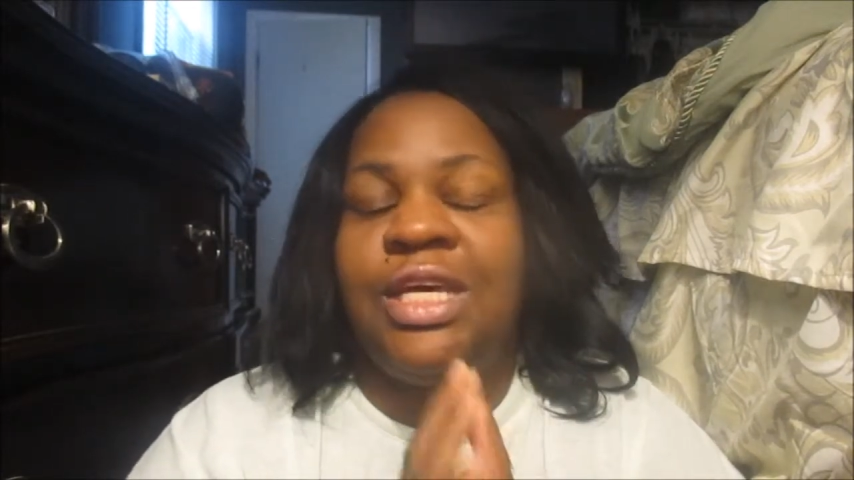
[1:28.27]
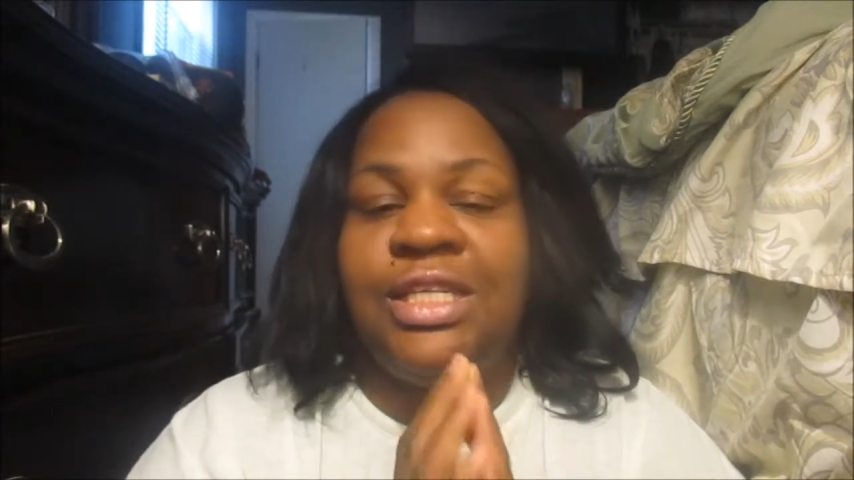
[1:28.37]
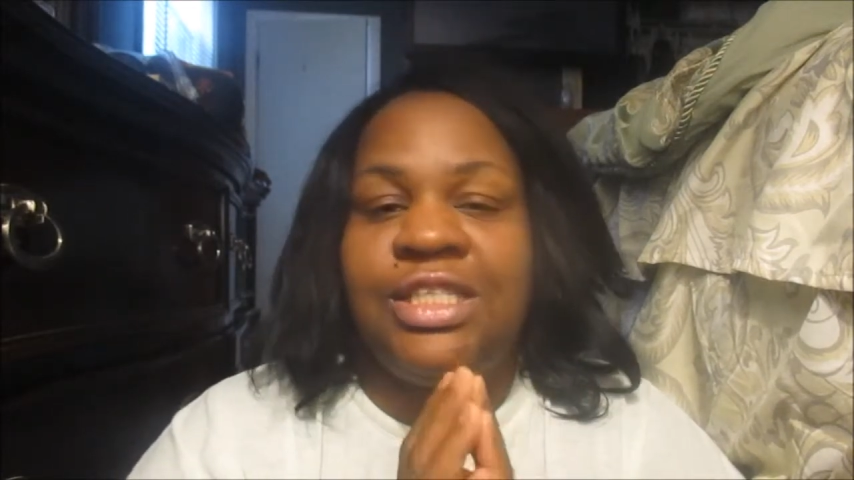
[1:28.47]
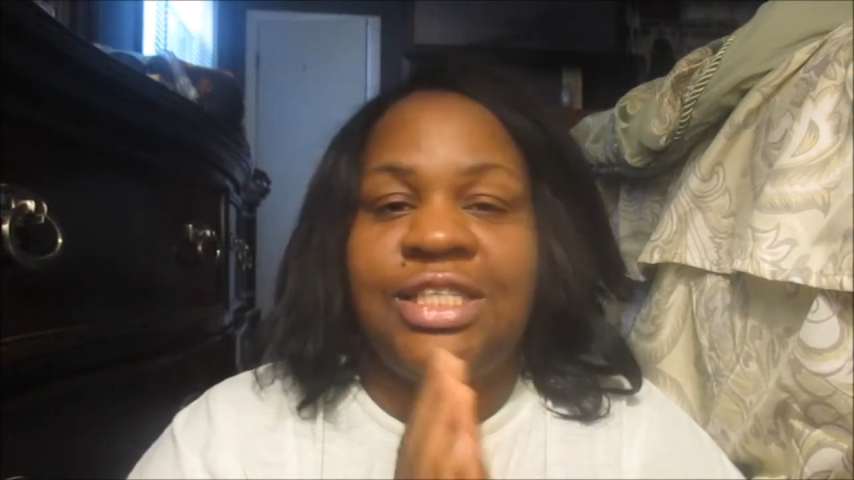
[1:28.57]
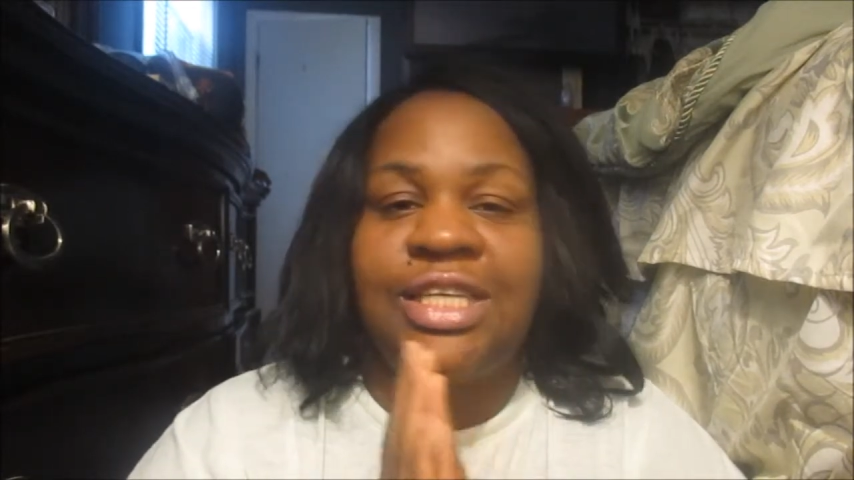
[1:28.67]
he
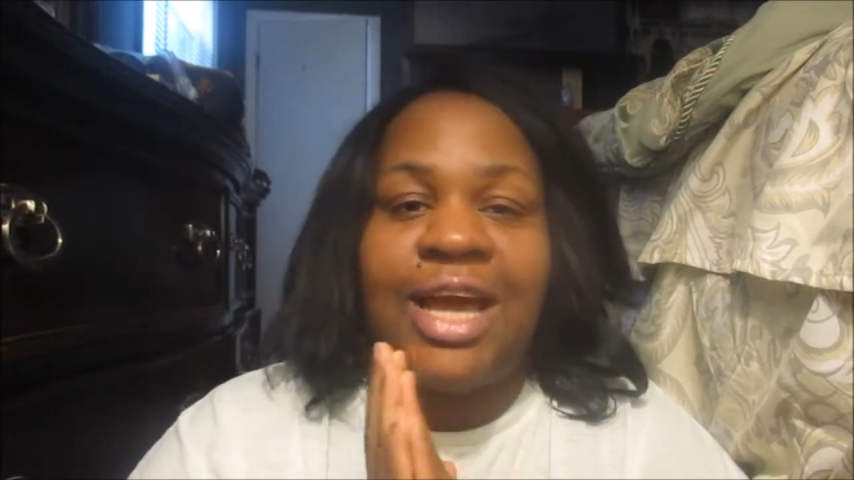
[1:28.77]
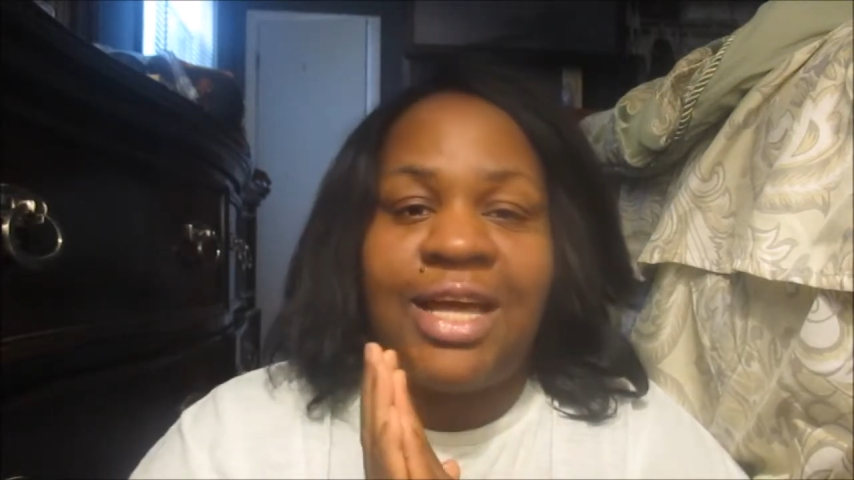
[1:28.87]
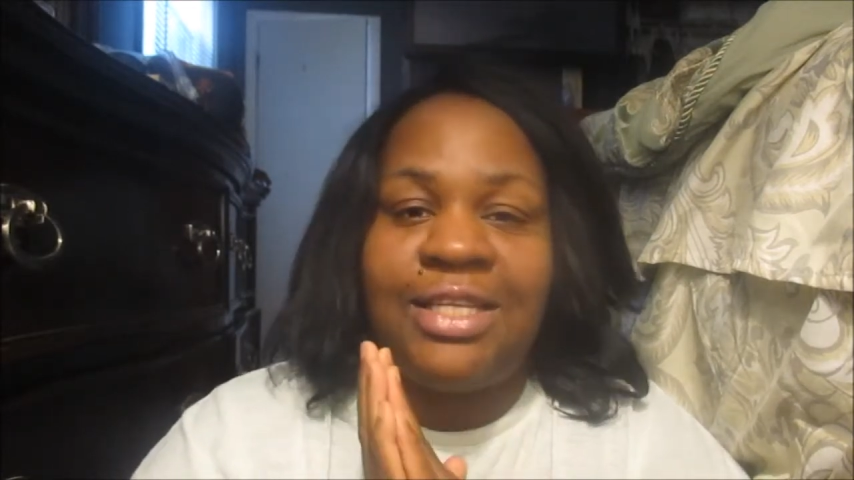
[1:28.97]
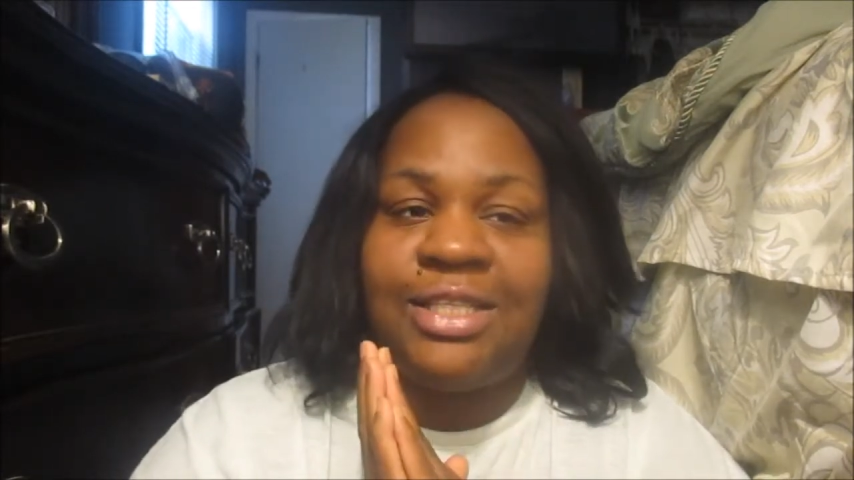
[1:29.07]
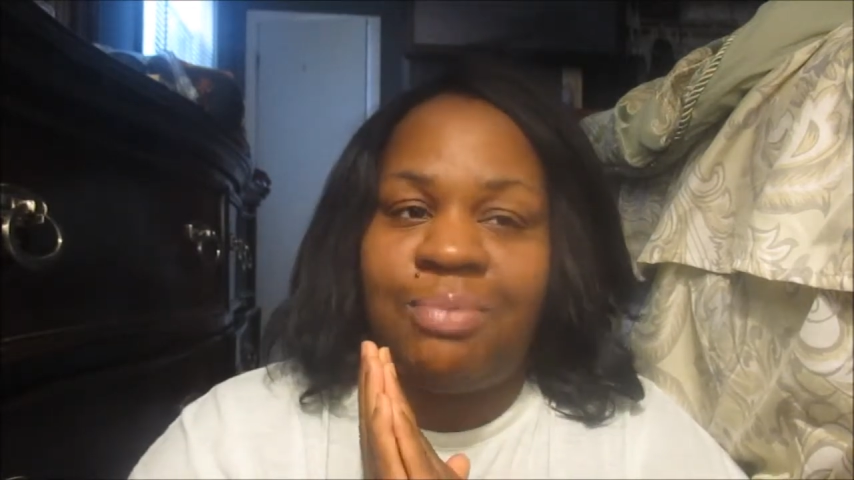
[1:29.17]
just
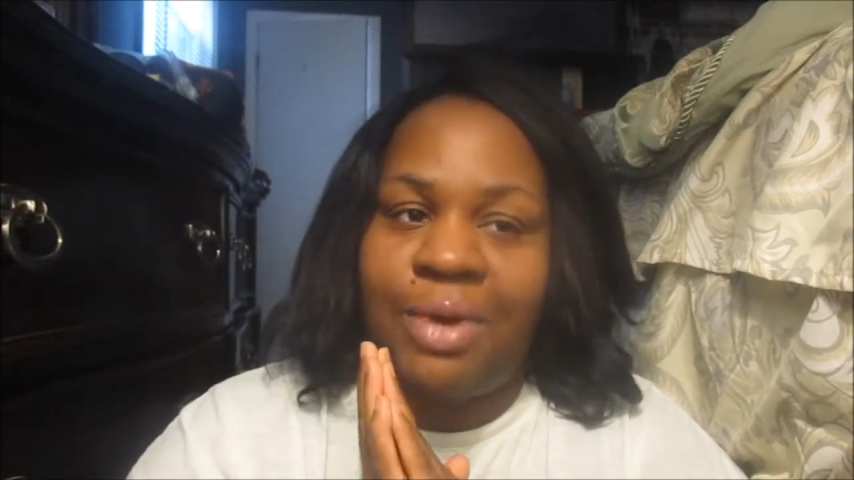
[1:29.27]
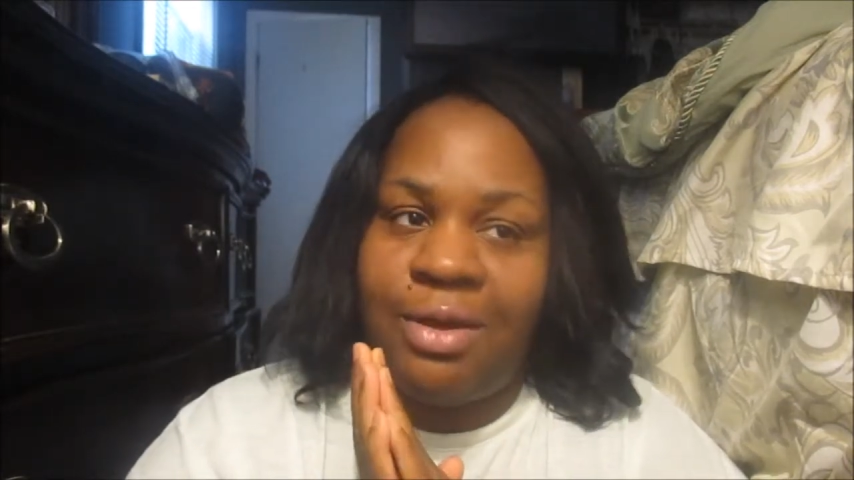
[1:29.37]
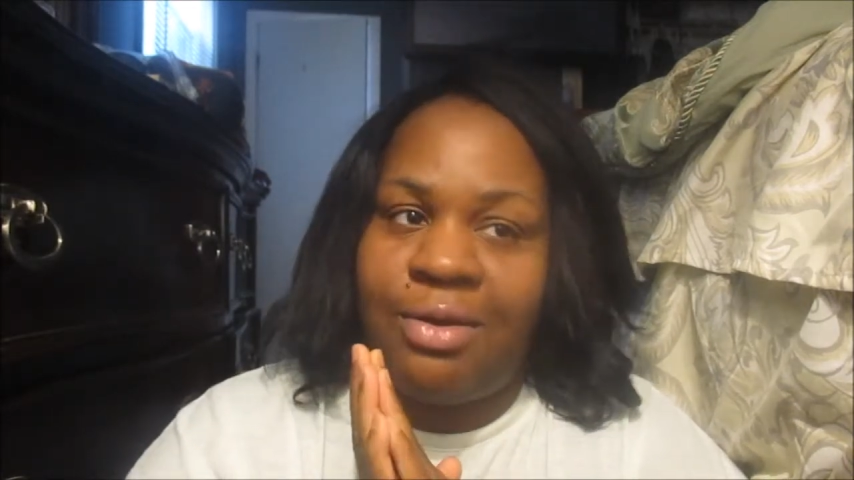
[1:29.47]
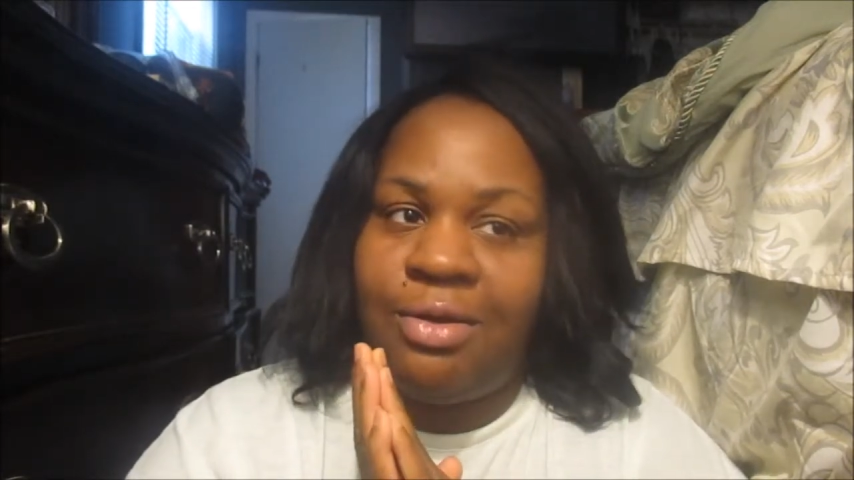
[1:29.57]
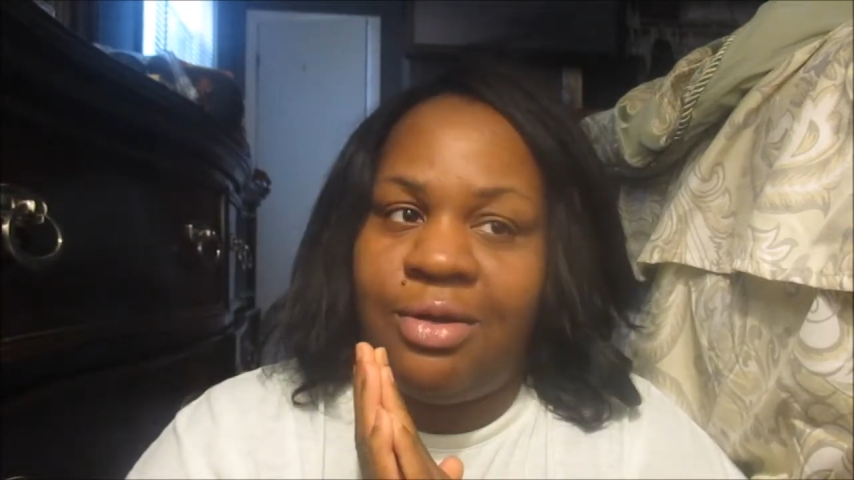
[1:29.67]
got this
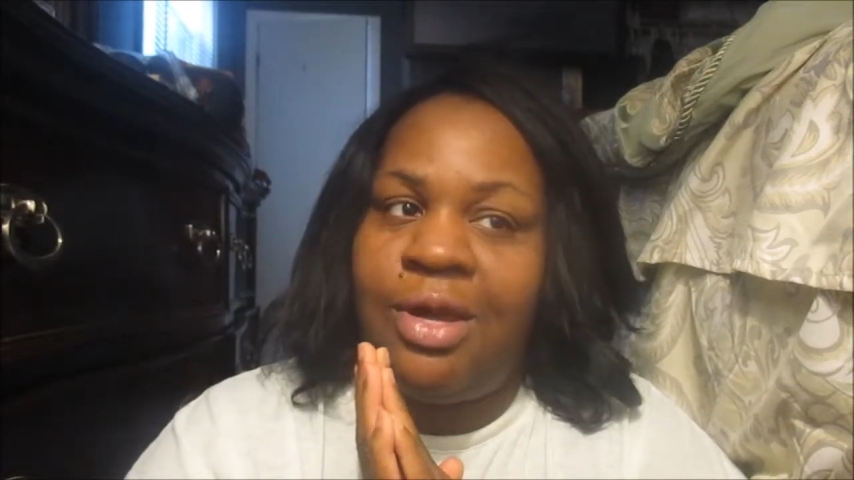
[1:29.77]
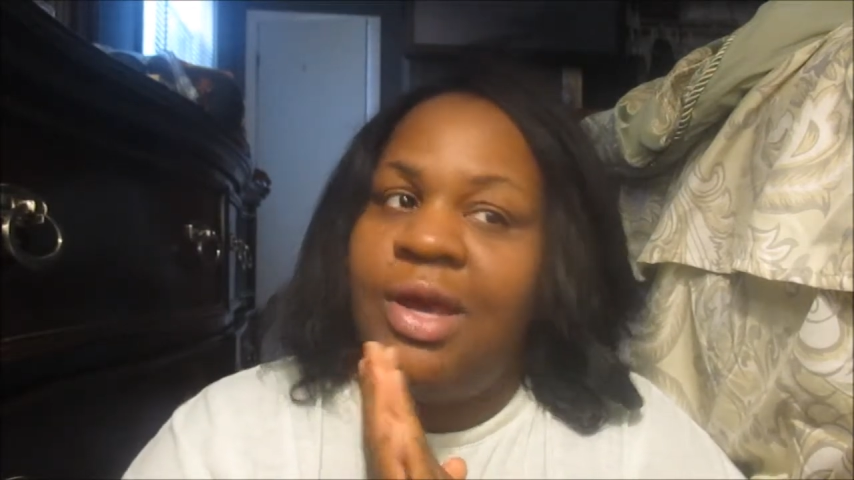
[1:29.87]
paint color.